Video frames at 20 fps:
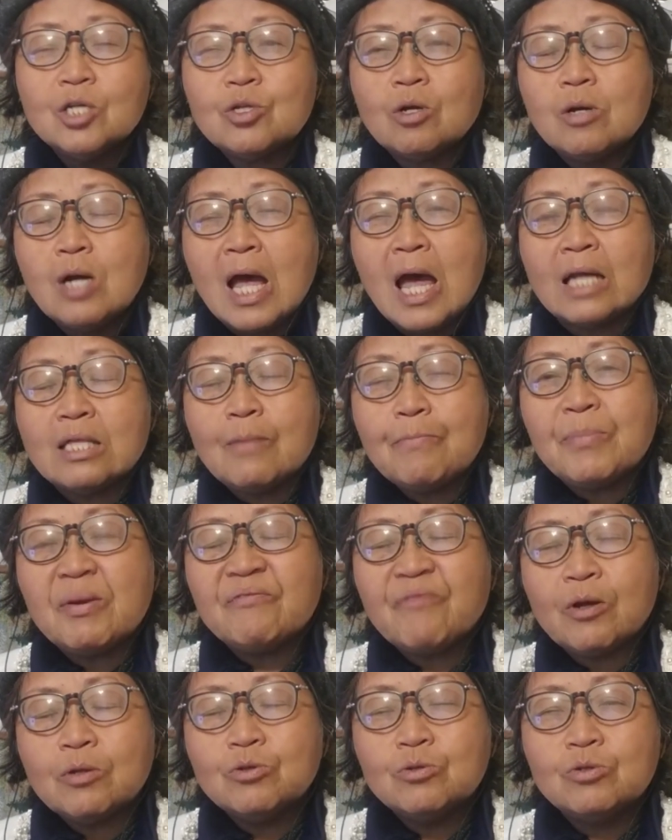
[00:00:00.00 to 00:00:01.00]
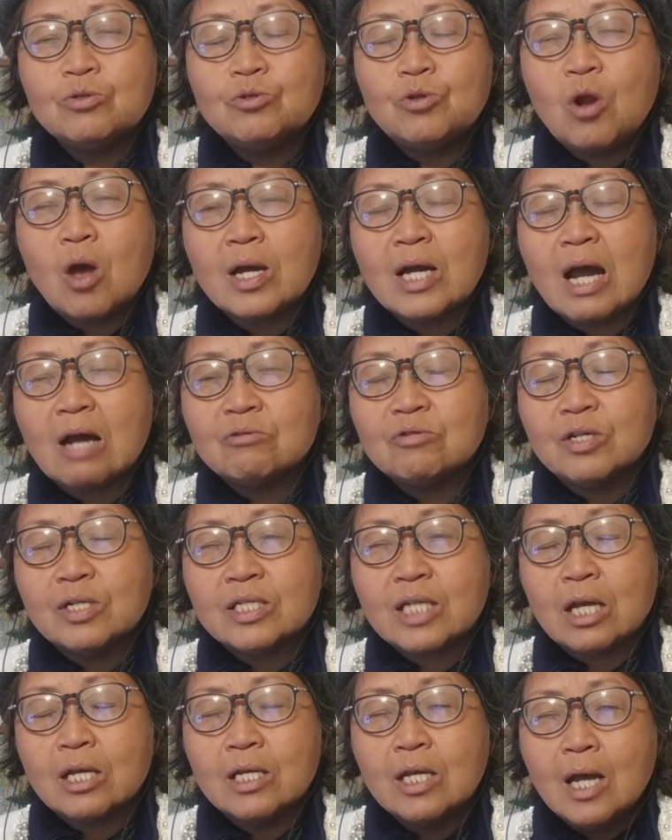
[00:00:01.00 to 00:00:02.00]
So and then before you learn how to
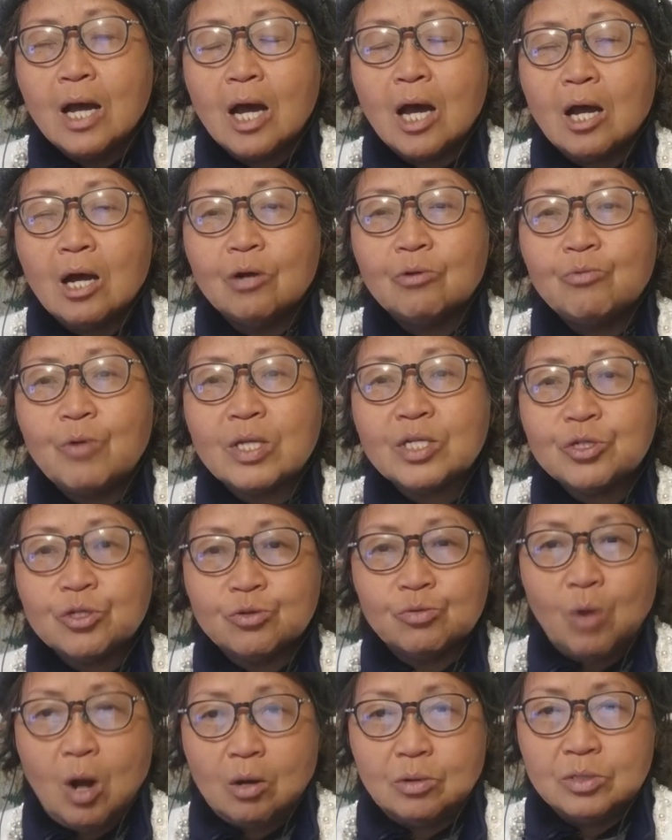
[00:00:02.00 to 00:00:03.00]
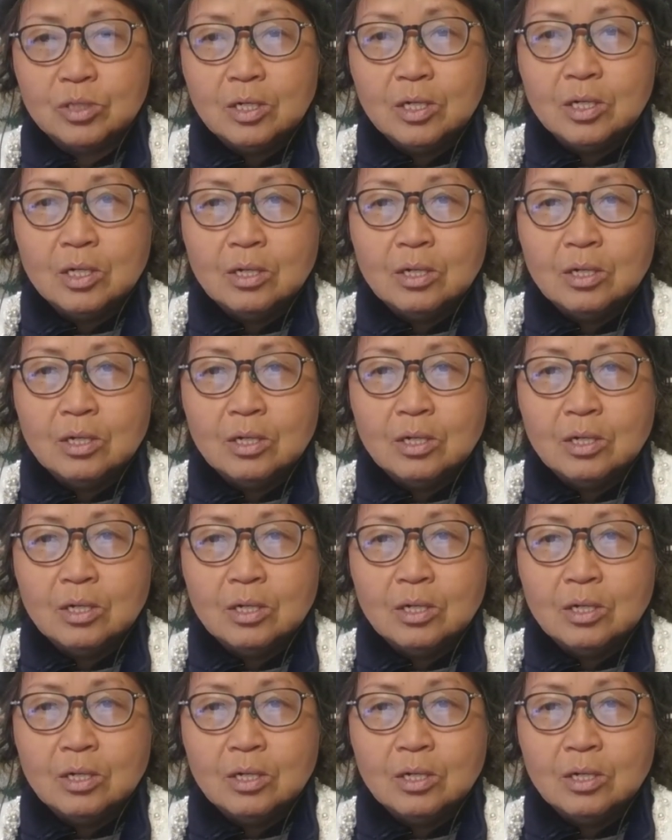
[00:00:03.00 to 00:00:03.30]
say restaurant,